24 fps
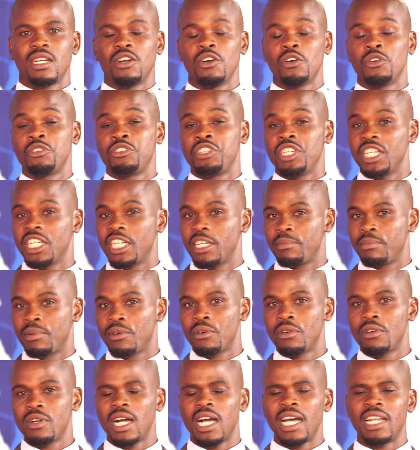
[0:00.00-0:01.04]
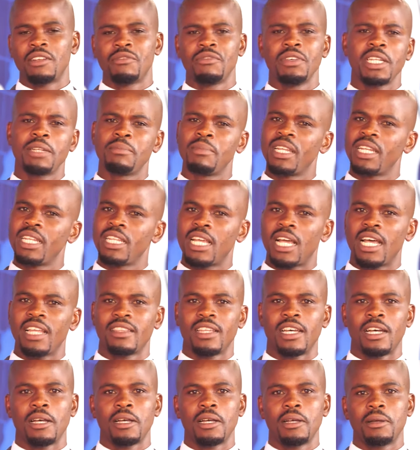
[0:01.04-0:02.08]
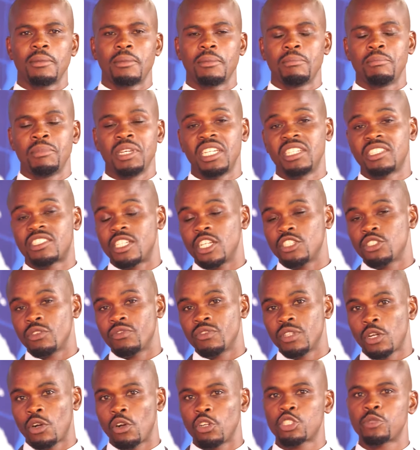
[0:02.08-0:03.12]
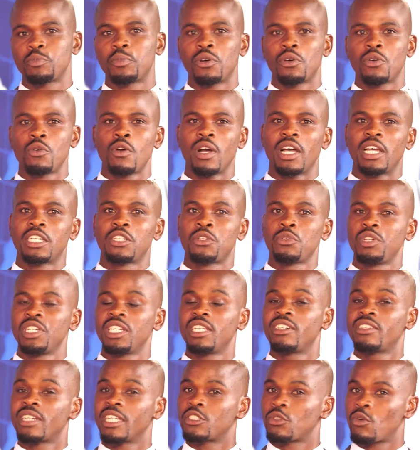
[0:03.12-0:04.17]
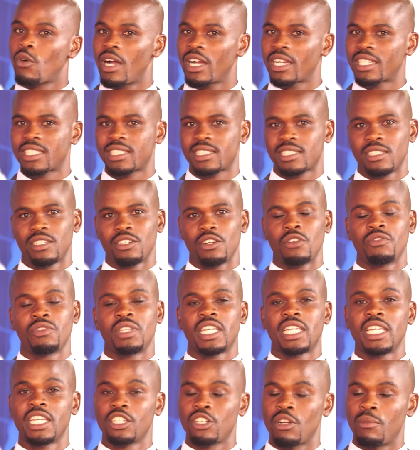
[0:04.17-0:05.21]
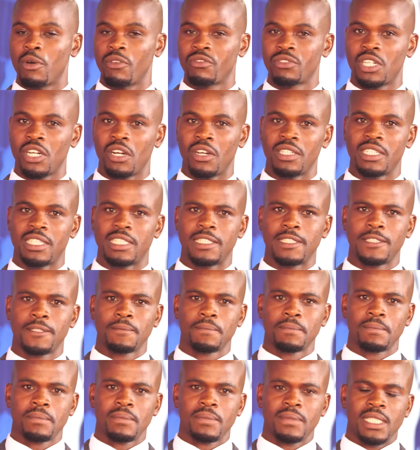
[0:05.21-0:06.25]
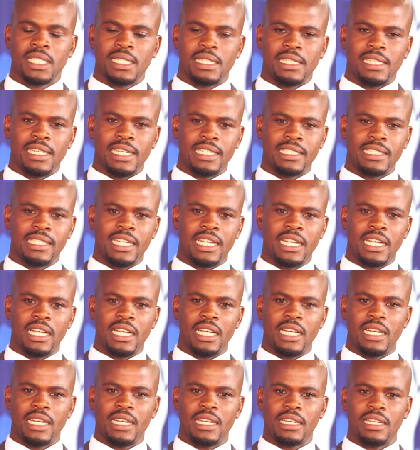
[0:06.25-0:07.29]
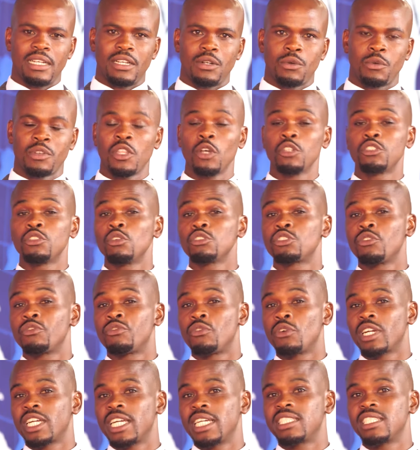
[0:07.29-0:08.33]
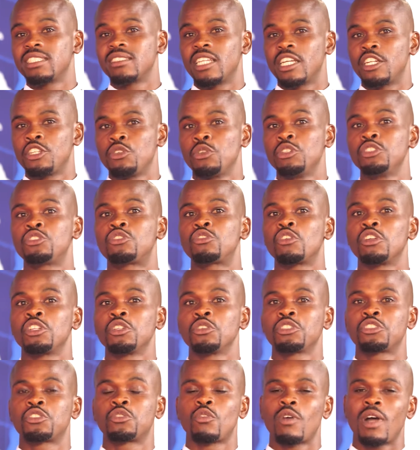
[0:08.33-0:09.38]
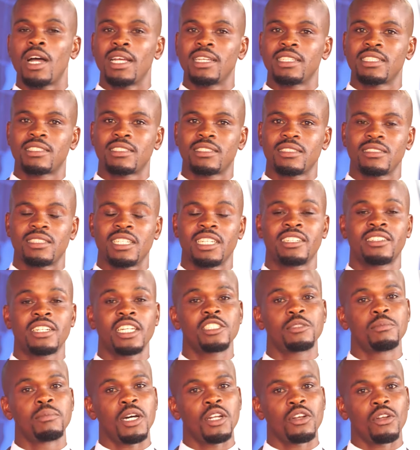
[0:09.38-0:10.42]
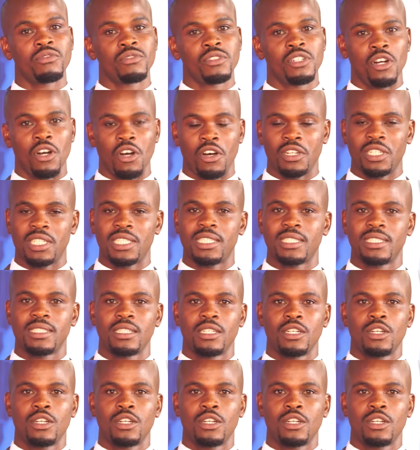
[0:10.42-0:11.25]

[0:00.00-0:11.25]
Oyedepo, and very many other ministers of the gospel who are doing great work of the kingdom of God. And without also forgetting that you introduced to us the great man of God,